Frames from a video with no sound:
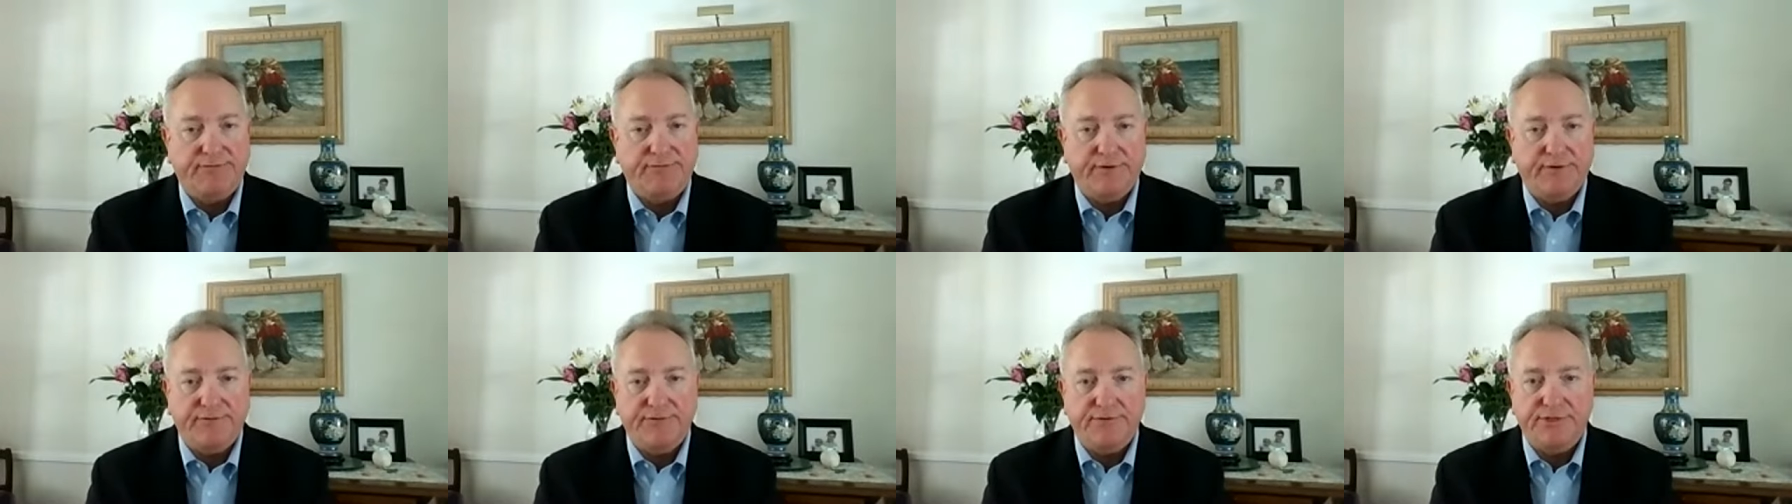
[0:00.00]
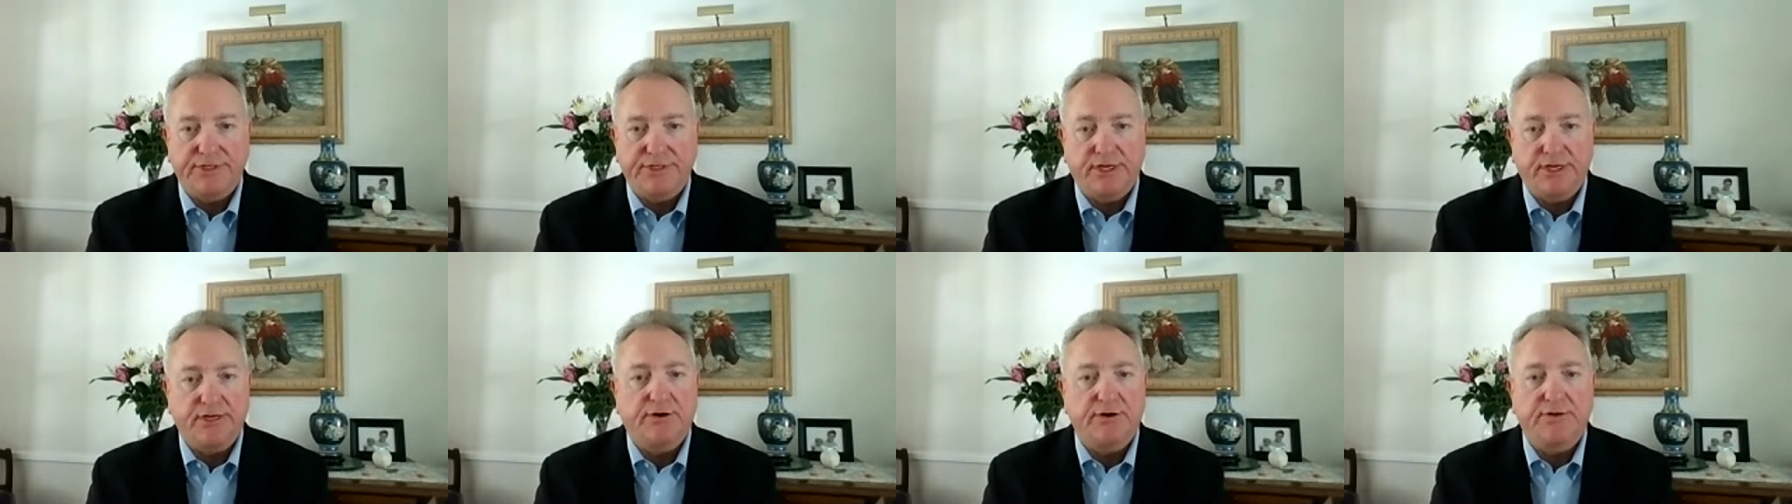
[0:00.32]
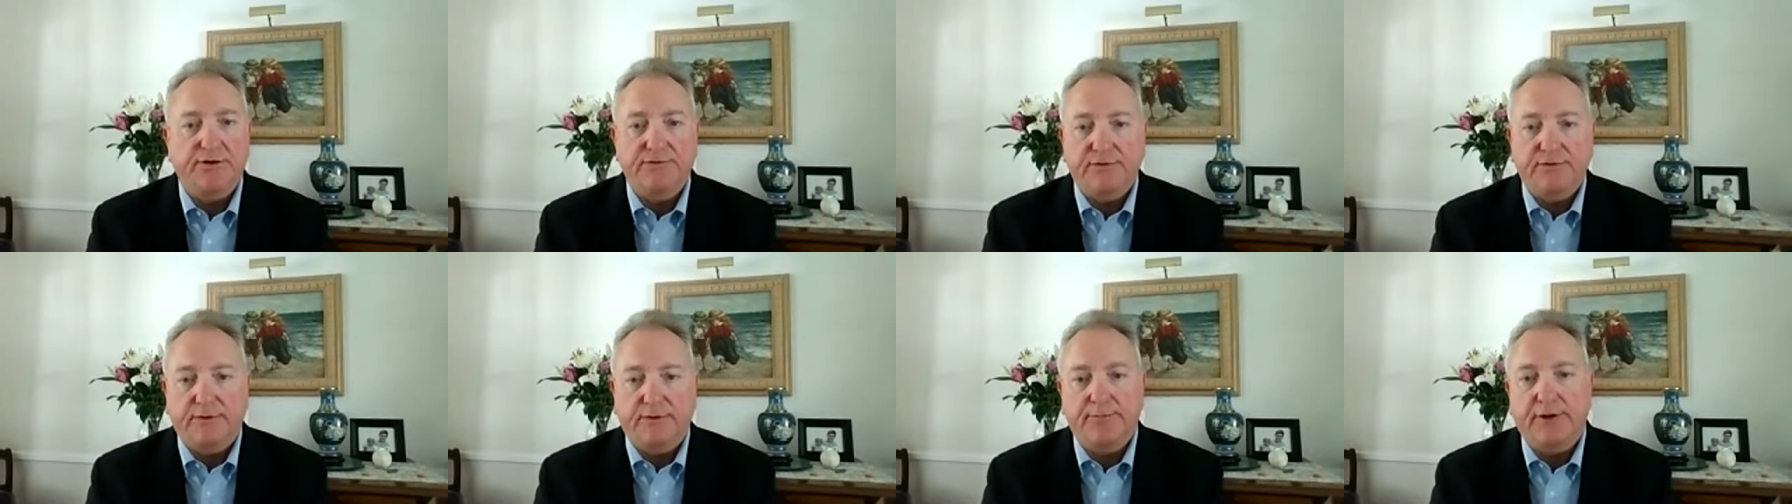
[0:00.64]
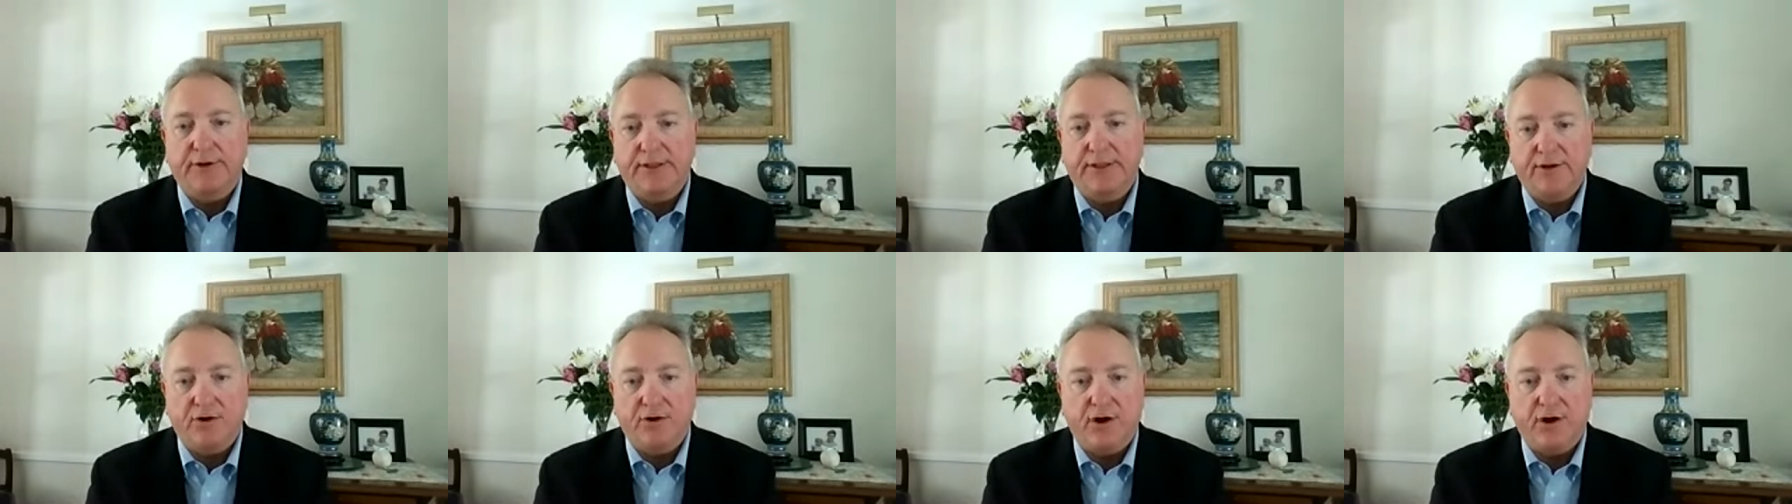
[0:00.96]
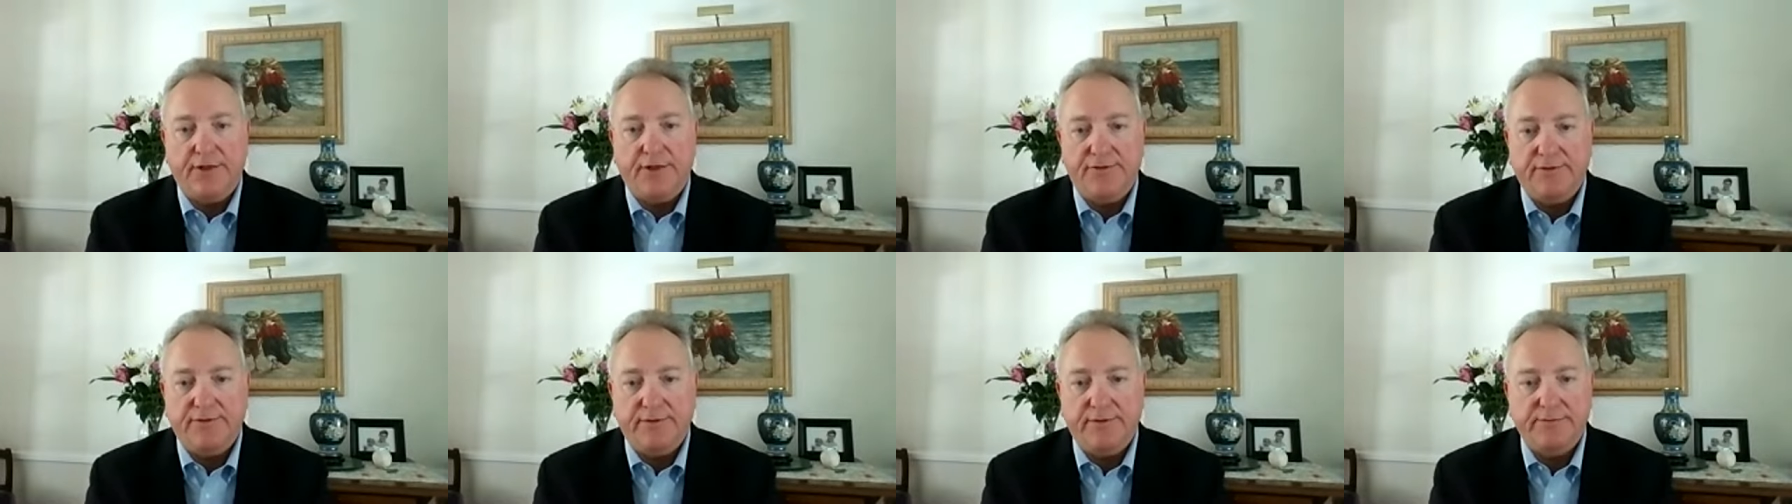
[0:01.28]
I've ever seen are done by the
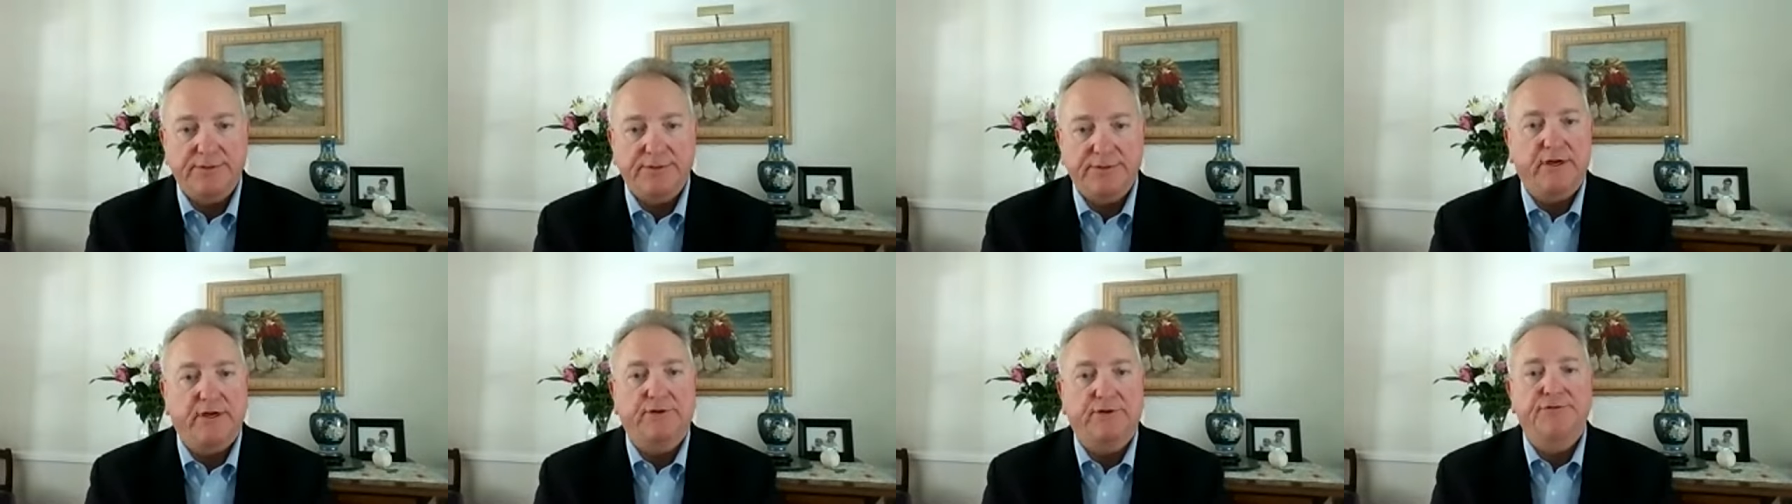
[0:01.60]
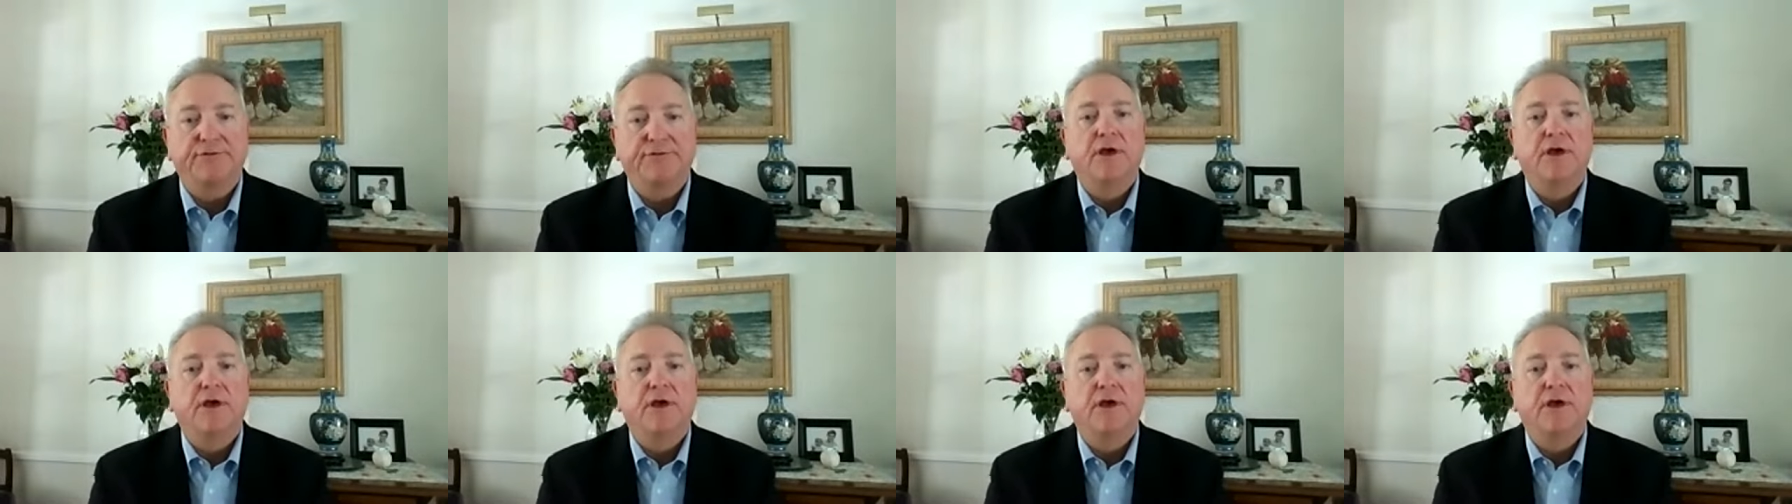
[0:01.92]
author themselves.